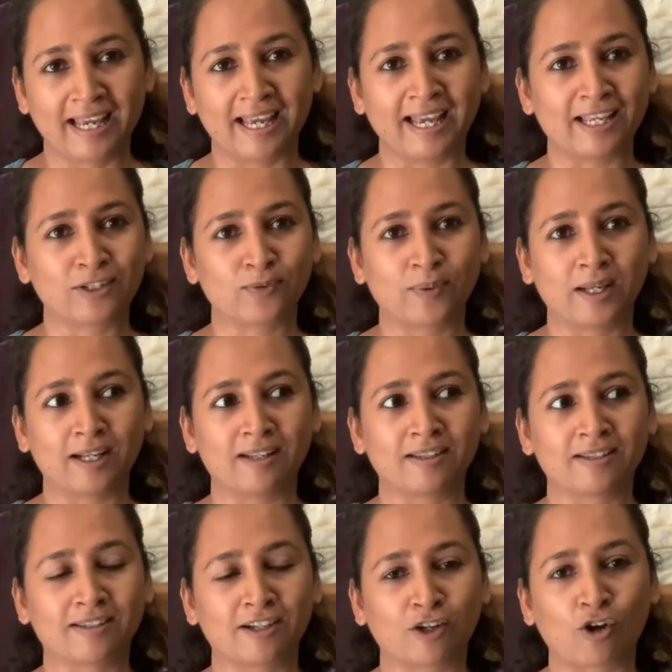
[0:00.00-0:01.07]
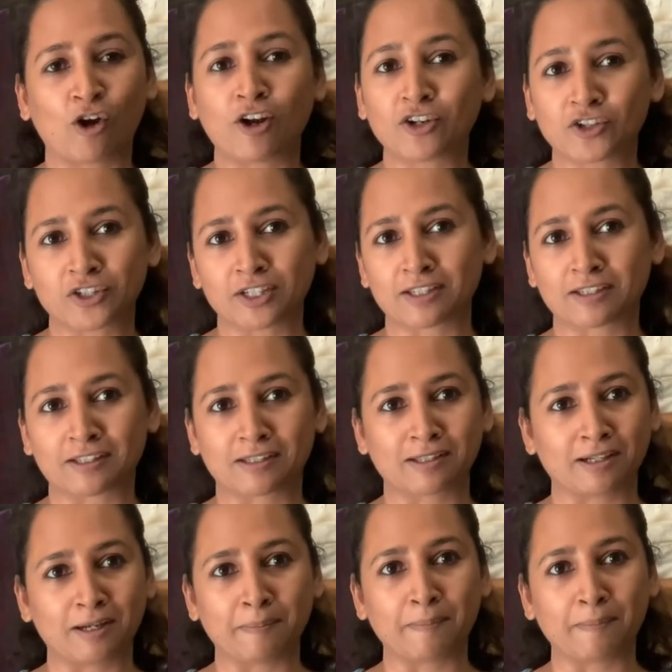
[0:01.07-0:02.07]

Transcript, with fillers: as well as a conscious